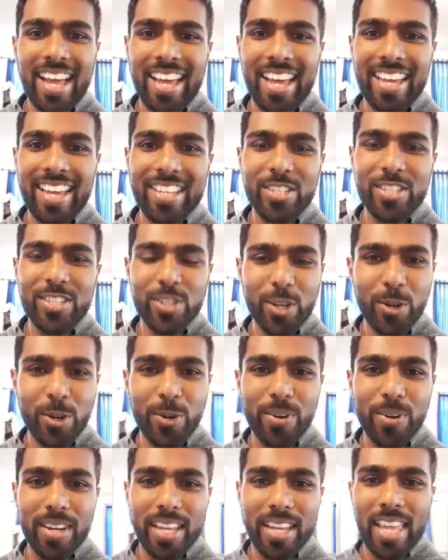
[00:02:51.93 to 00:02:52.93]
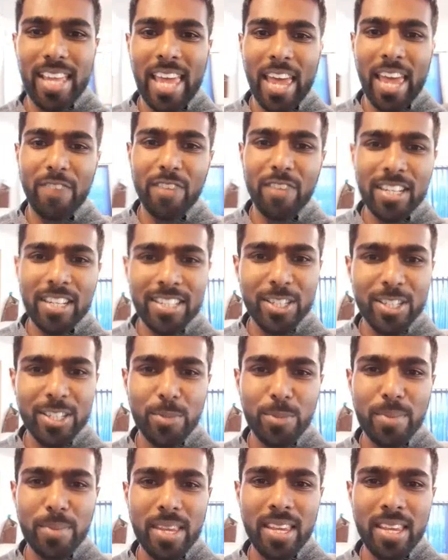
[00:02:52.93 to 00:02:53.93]
Hi, so heaven to
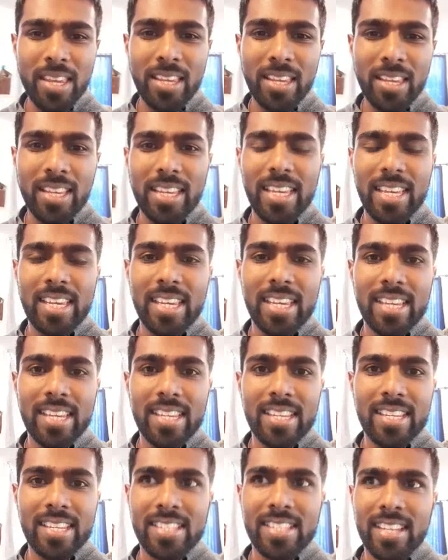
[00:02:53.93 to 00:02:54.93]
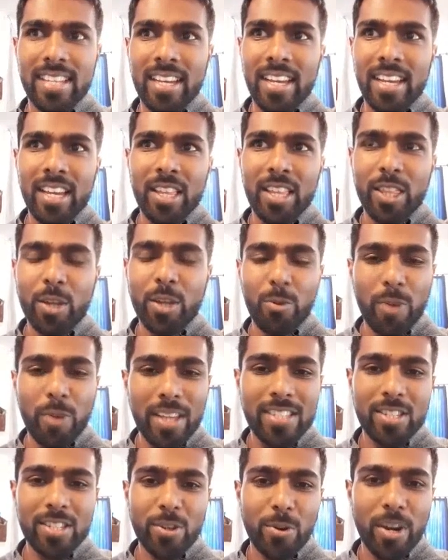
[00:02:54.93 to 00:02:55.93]
me is the
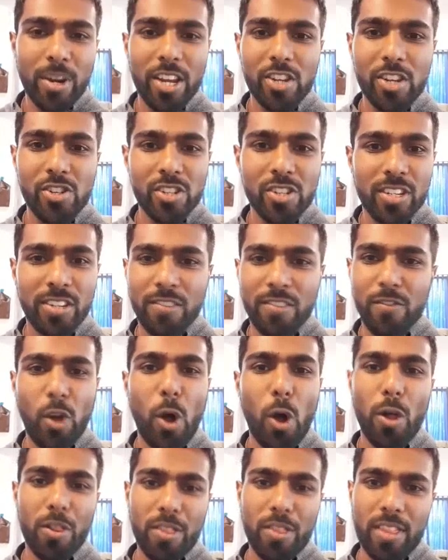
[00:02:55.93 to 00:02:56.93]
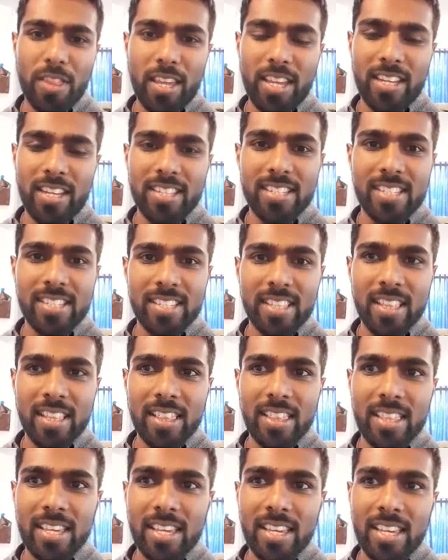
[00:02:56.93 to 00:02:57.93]
restoration of all things.
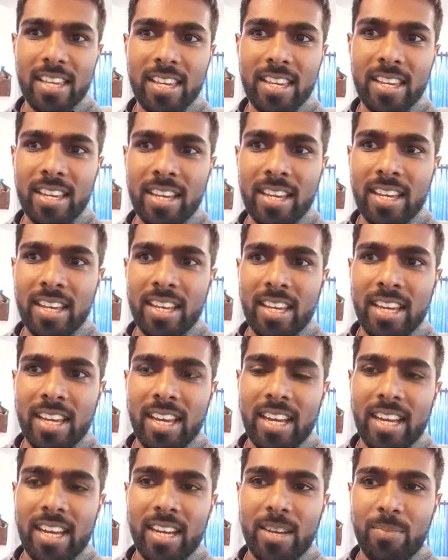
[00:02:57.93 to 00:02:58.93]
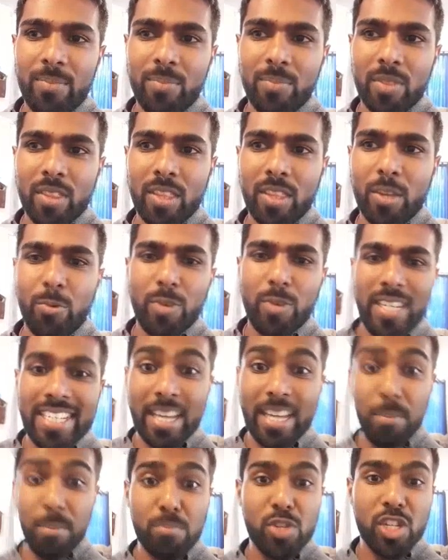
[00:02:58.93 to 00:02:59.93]
The
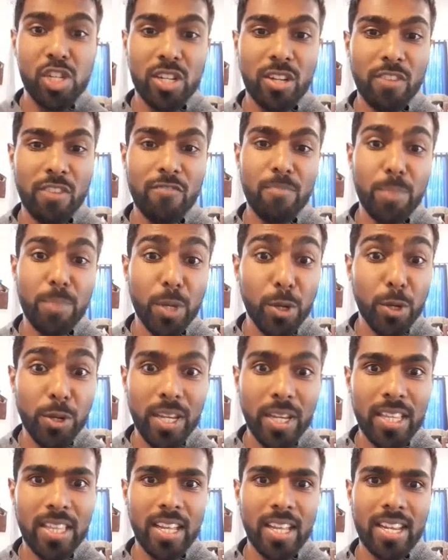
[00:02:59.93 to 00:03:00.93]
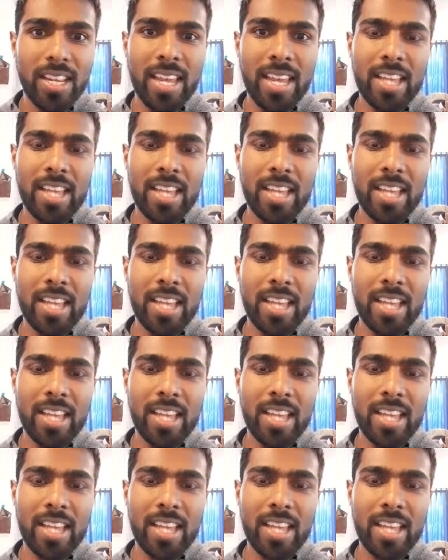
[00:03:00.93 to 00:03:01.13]
redemption of beauty that